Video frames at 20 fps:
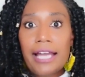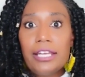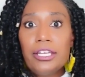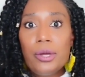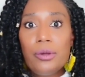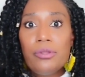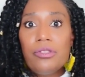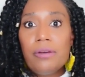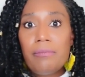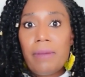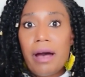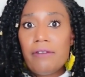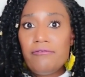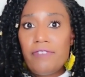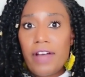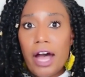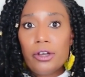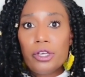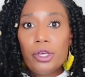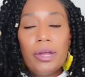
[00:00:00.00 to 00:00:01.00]
knew that my
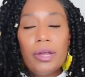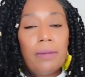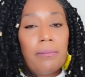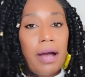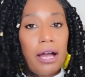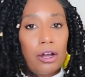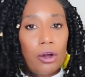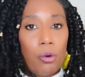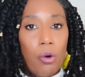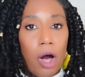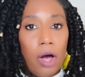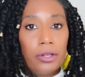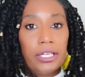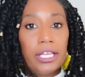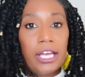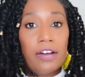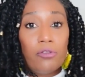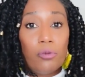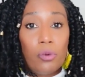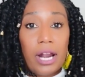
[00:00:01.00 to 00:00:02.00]
value and my
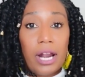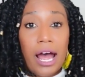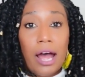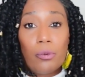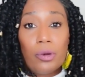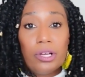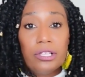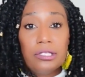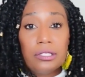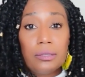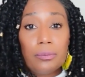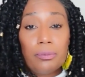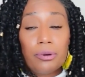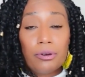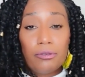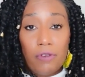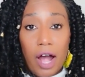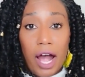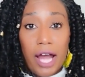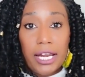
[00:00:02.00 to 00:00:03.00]
quality of what I was
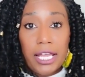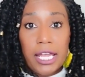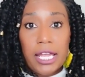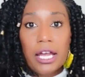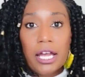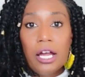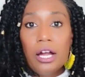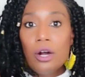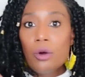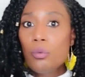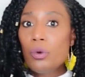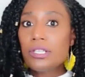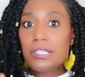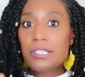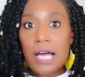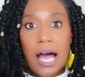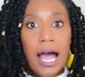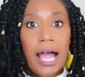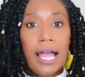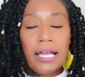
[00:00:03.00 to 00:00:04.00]
providing was
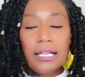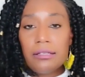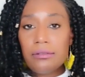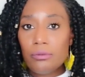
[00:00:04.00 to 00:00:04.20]
high,